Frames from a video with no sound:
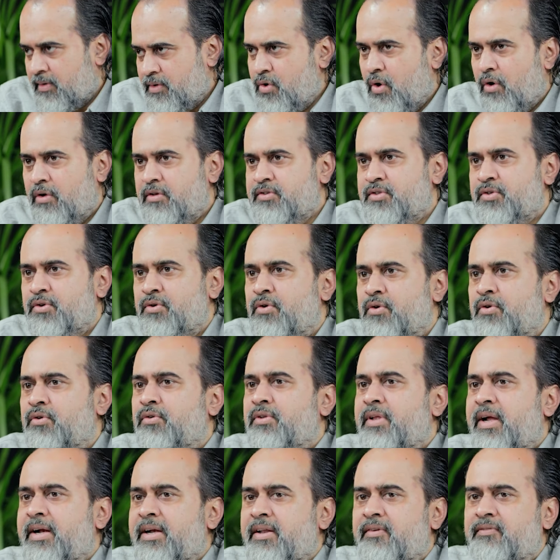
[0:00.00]
You also
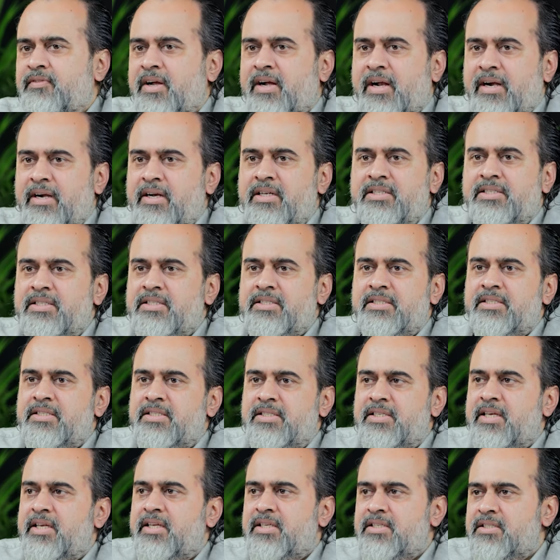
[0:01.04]
know that if the conditions
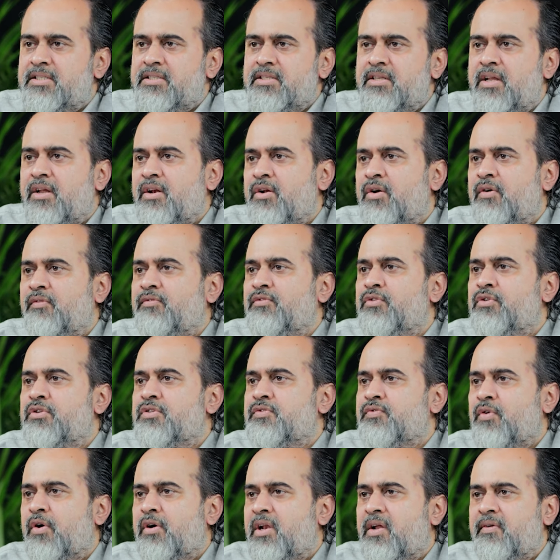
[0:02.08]
change, none of
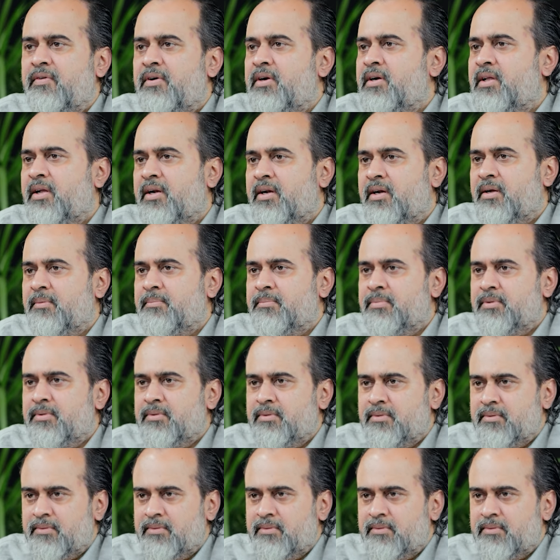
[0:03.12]
those 40 will turn up.